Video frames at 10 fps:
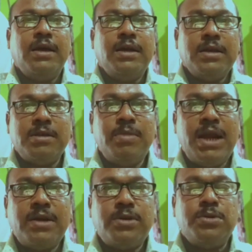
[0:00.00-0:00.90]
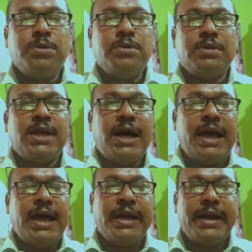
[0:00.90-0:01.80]
Similar to the
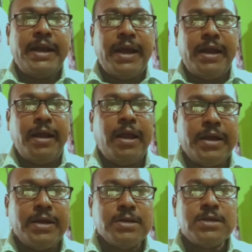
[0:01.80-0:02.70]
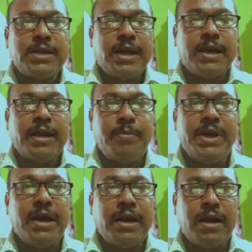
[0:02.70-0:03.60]
alkane and alkenes, there can
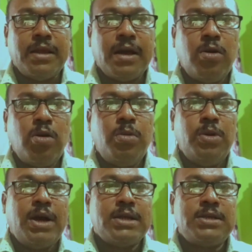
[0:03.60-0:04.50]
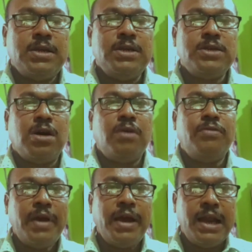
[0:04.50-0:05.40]
be another homologous series
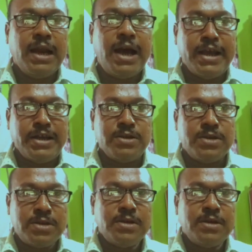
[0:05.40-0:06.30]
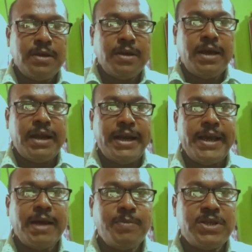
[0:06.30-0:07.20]
of alkynes, and
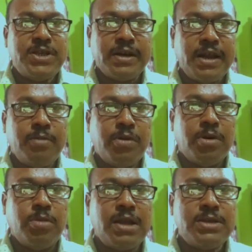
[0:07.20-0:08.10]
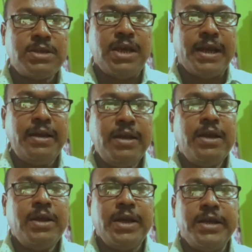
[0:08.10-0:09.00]
they have the general formula
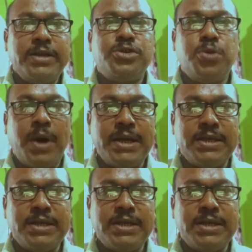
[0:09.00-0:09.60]
CnH twice